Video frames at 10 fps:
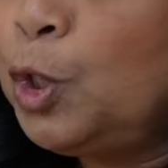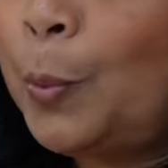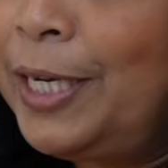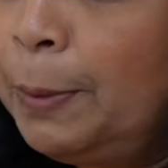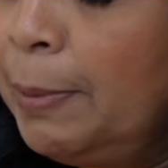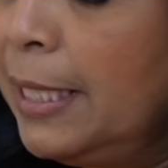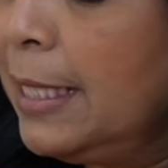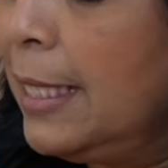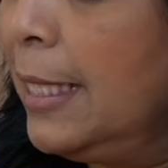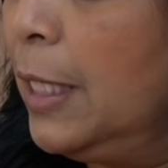20
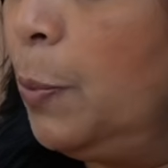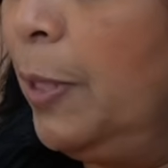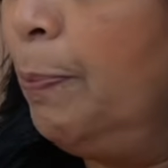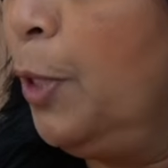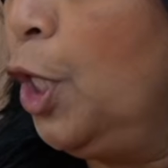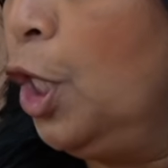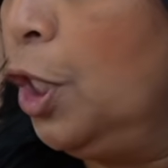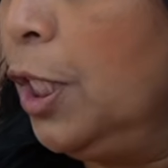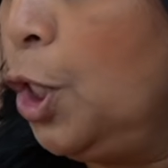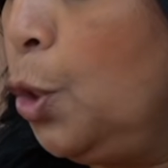minutes since we put it on
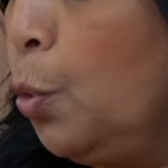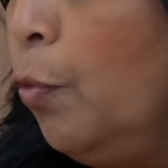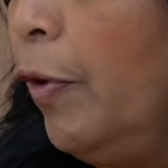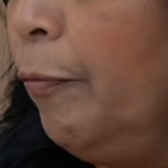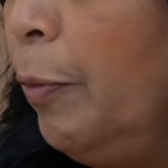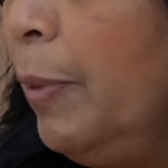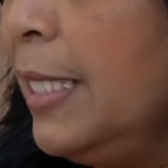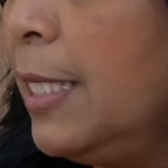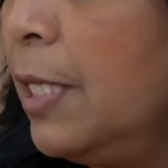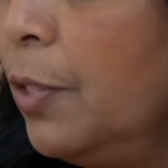the stove and we've been
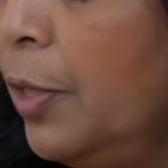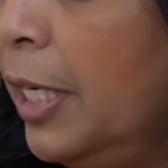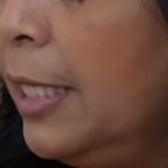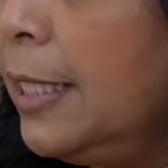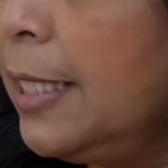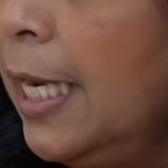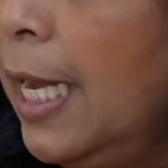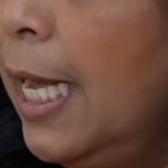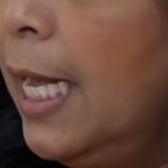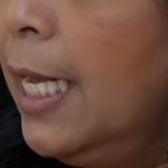stirring it,
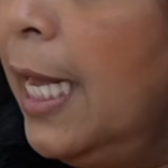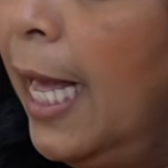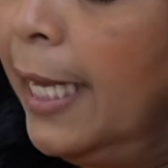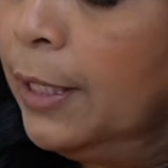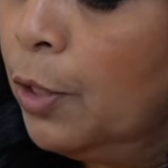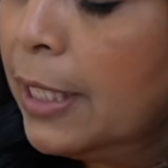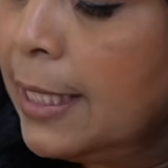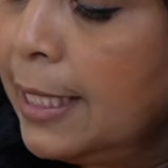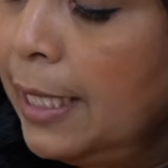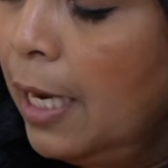and you can
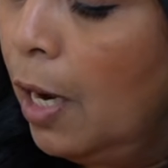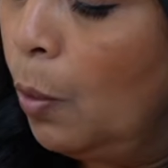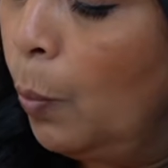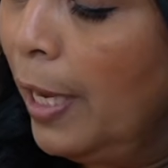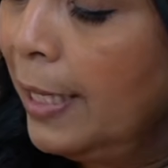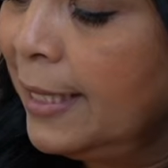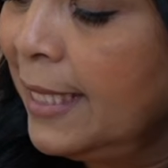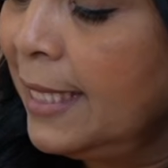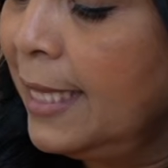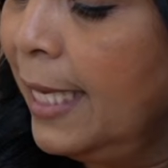see how well it
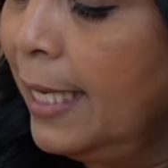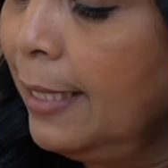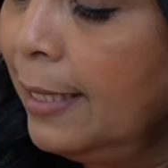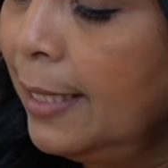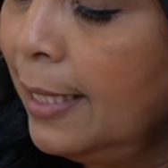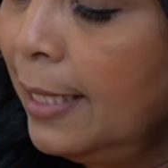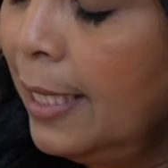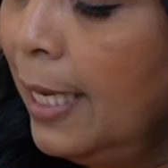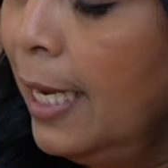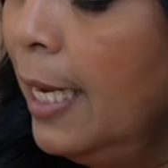has thickened.
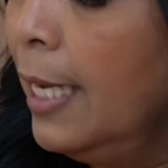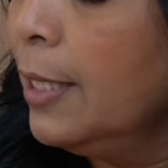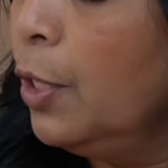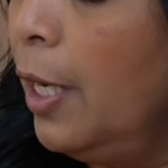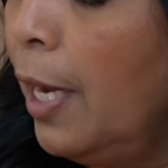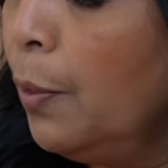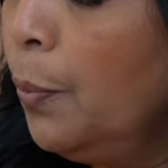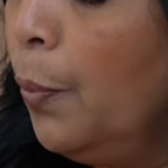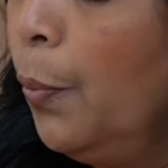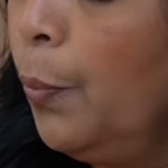So now
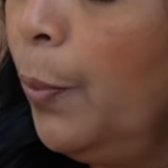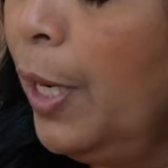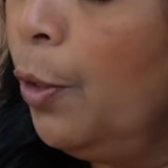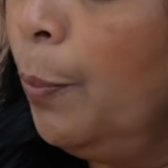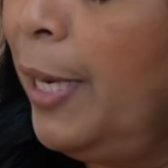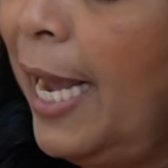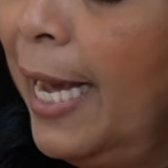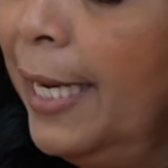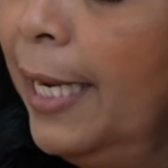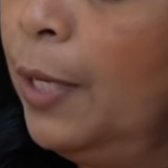we are going to be
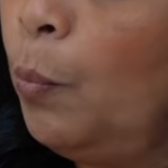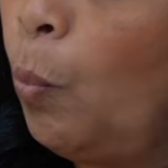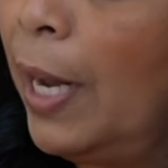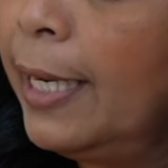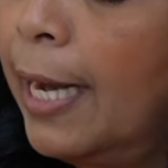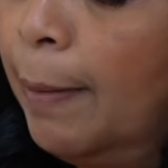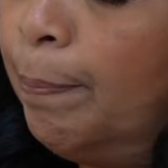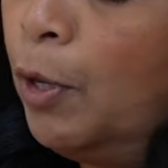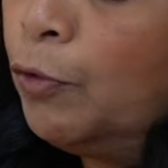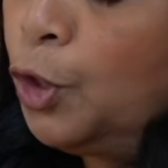adding in 1
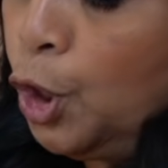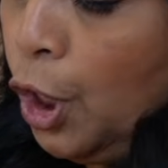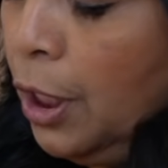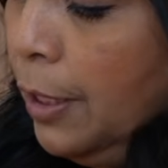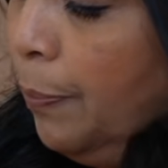cup of sugar,